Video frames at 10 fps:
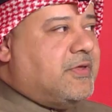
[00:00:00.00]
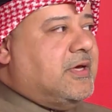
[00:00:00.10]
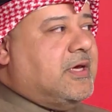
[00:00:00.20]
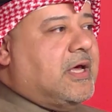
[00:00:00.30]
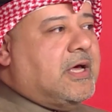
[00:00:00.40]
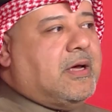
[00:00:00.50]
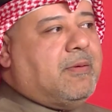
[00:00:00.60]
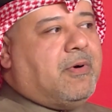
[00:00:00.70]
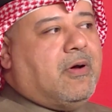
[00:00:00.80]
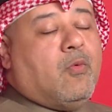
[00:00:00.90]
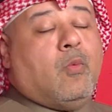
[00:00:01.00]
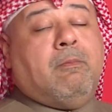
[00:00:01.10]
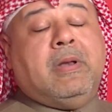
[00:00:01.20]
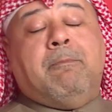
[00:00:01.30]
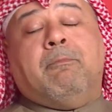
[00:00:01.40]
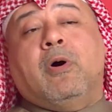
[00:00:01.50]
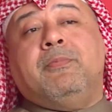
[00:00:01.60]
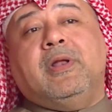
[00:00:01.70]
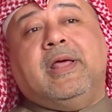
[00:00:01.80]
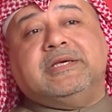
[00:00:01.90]
the
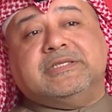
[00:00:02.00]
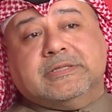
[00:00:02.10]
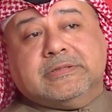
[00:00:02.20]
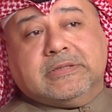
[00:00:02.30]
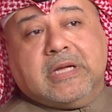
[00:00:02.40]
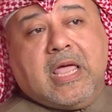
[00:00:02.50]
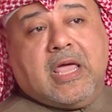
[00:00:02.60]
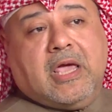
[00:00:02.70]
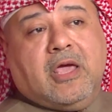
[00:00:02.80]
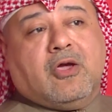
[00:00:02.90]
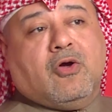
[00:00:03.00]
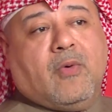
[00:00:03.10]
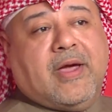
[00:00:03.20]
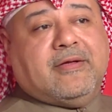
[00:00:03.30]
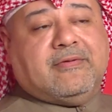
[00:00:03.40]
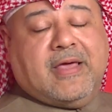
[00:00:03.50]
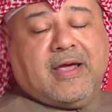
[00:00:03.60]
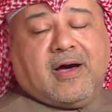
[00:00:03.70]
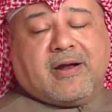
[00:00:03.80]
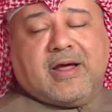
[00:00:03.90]
population in Kuwait, they
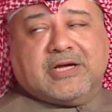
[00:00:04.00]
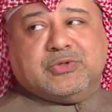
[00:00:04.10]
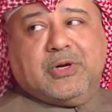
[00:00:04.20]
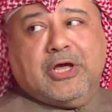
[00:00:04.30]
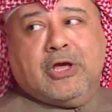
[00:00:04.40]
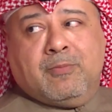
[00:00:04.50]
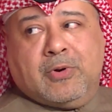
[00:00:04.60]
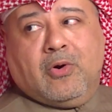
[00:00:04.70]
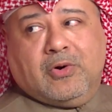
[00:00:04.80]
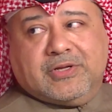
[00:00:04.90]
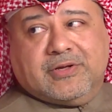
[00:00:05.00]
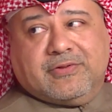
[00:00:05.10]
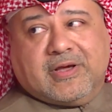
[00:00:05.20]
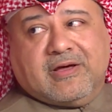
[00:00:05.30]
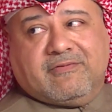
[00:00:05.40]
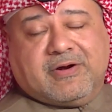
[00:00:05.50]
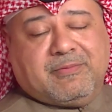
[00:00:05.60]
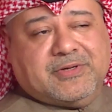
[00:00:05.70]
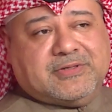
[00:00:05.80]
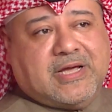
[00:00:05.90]
are actually employed in the
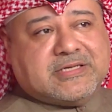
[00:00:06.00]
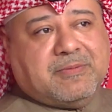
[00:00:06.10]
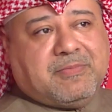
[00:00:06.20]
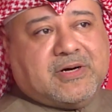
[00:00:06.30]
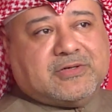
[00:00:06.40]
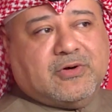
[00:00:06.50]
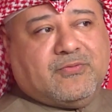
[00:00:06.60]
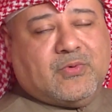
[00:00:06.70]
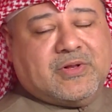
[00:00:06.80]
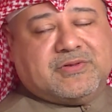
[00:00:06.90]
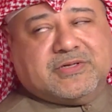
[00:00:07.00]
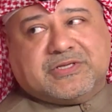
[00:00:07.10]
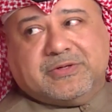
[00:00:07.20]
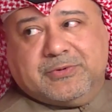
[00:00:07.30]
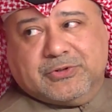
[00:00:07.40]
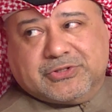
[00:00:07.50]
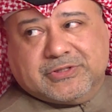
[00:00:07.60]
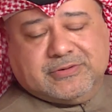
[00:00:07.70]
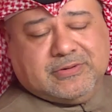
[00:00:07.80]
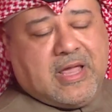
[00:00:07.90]
government as a part of wealth
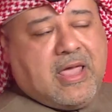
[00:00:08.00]
distribution.